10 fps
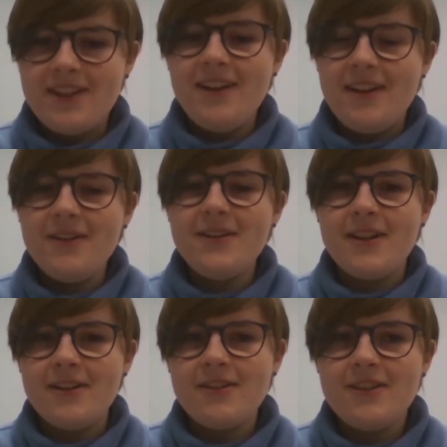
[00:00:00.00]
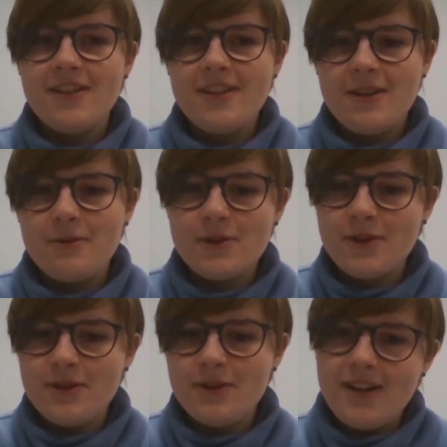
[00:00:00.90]
Yeah, okay. We'll
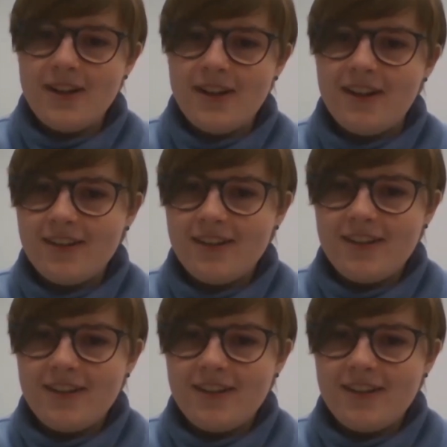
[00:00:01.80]
see you there.